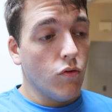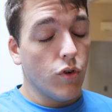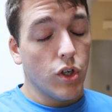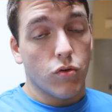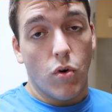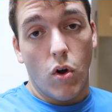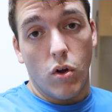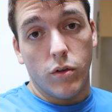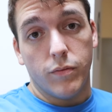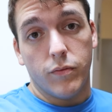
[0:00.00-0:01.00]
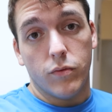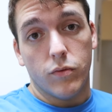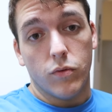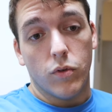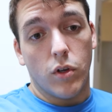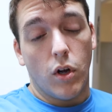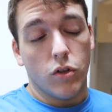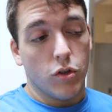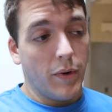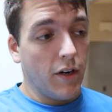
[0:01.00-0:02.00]
Rich Roll,
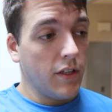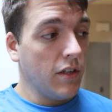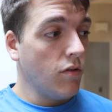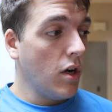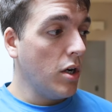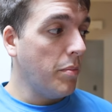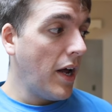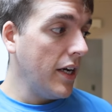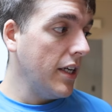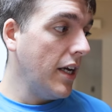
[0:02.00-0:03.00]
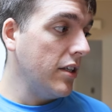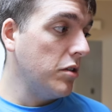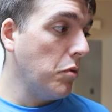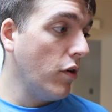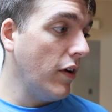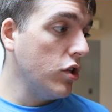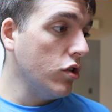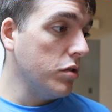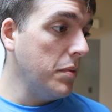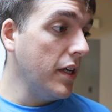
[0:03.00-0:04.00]
ultra marathon runner, podcaster,
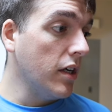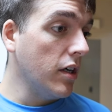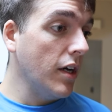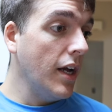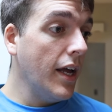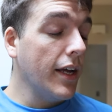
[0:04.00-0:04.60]
motivational speaker,